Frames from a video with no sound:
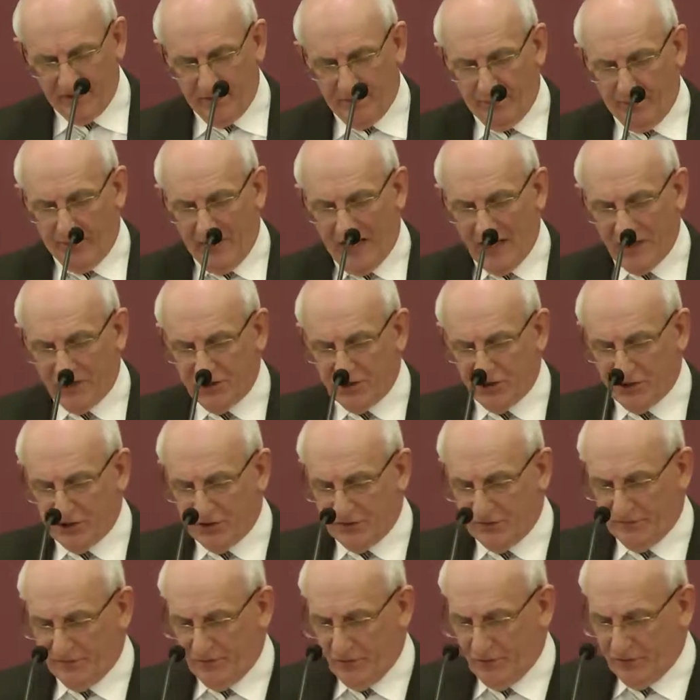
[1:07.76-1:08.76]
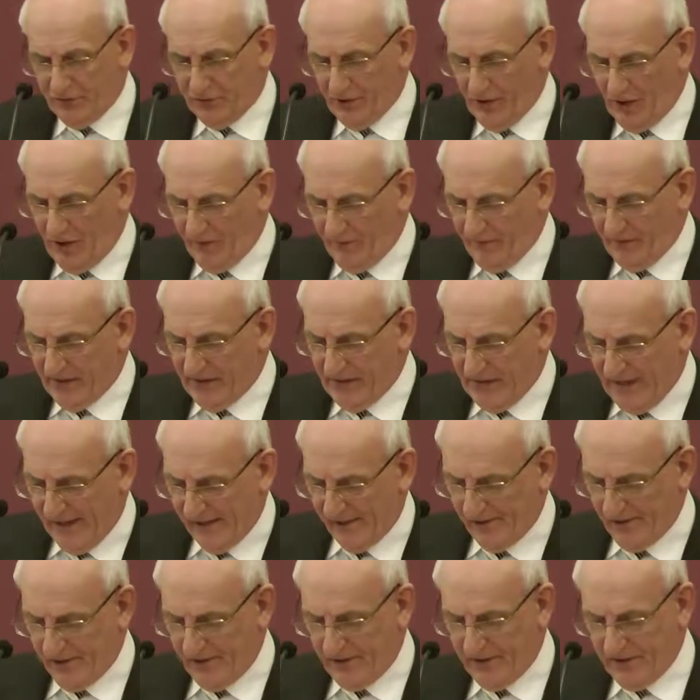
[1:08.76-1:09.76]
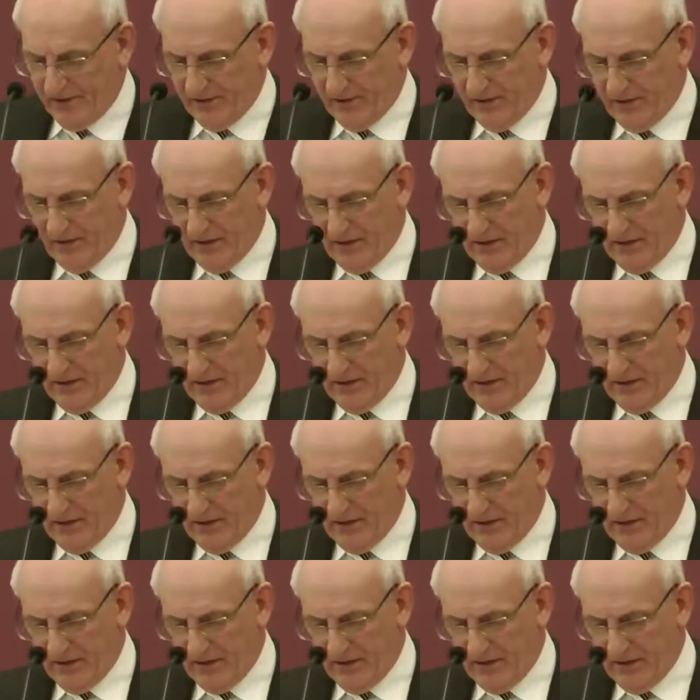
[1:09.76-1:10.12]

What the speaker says: the precious fruit of the earth,